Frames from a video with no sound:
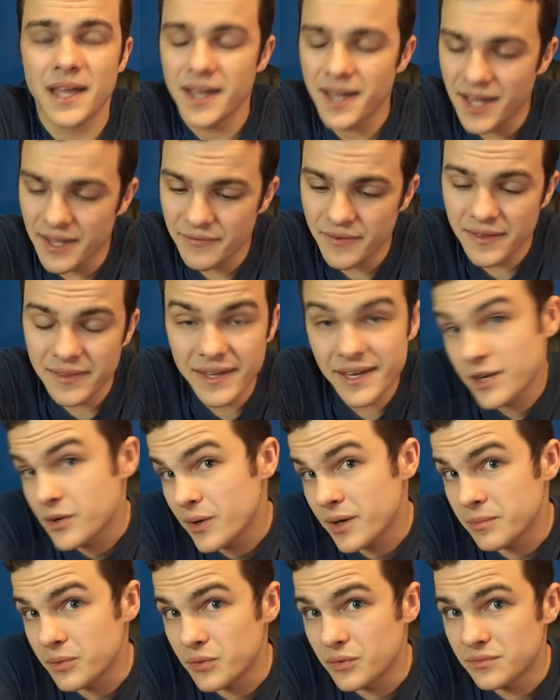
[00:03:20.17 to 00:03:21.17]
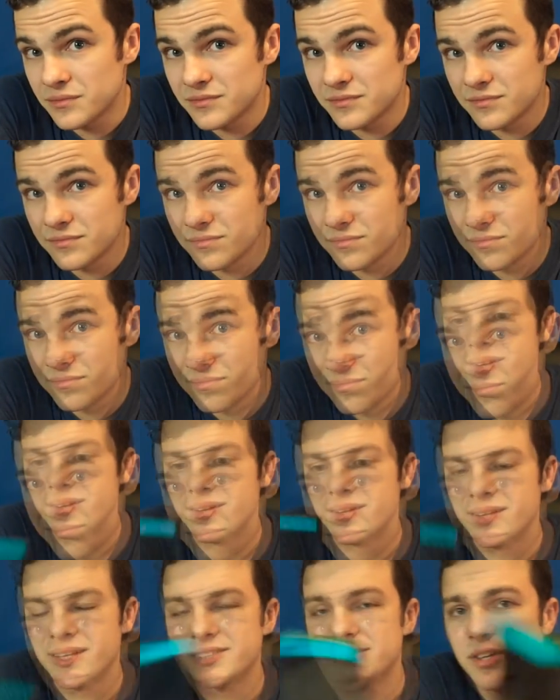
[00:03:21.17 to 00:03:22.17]
I find that incredible.
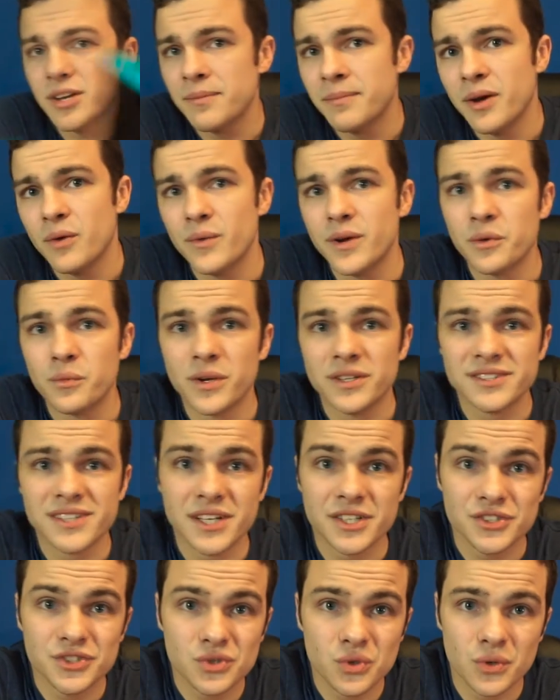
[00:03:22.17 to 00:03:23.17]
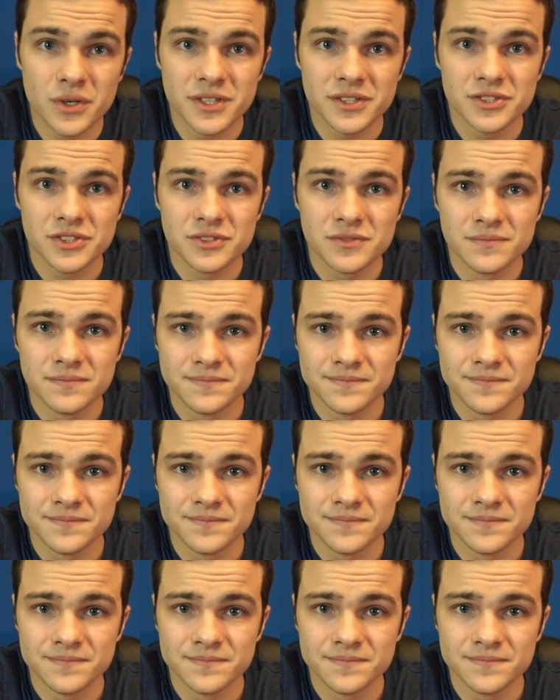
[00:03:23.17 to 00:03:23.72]
Let's talk about when it runs out of storage.